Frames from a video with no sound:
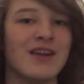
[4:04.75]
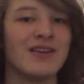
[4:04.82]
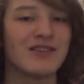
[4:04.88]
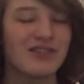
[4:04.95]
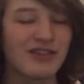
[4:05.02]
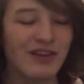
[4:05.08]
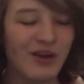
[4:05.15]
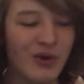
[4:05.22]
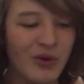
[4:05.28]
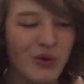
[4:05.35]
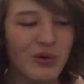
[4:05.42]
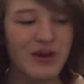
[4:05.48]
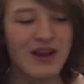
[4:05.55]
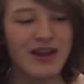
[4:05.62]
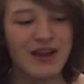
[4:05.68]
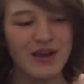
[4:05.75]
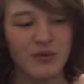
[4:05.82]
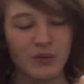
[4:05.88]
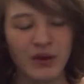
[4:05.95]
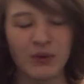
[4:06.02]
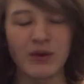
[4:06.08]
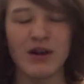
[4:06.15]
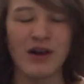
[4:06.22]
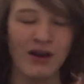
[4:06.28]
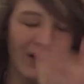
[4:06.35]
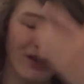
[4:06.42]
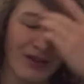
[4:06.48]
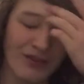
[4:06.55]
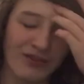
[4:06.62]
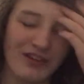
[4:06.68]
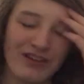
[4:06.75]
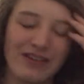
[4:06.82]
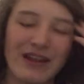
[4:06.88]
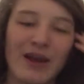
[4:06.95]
So we were kind of just